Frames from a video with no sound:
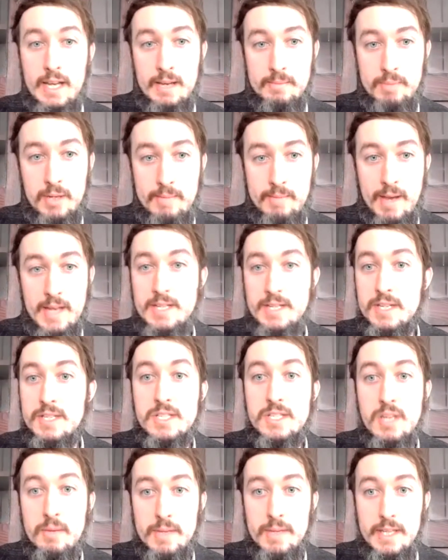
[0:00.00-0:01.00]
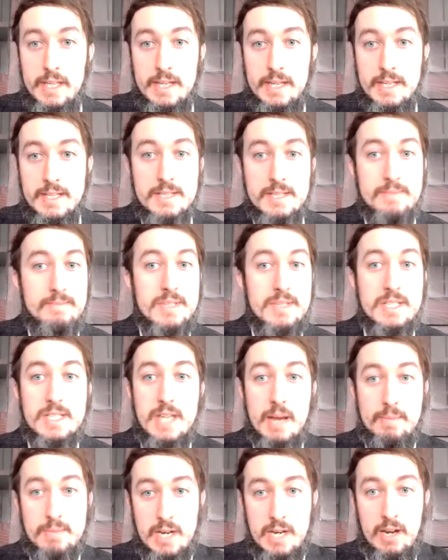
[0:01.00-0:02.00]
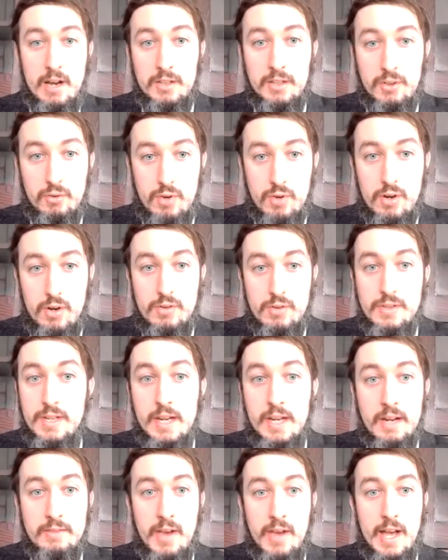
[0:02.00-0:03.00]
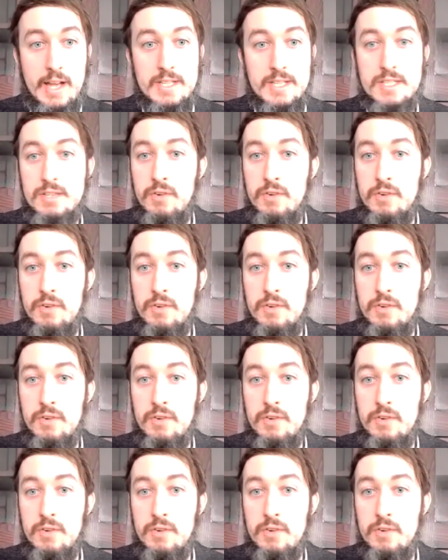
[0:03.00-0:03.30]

implemented some of these steps along the road in advance.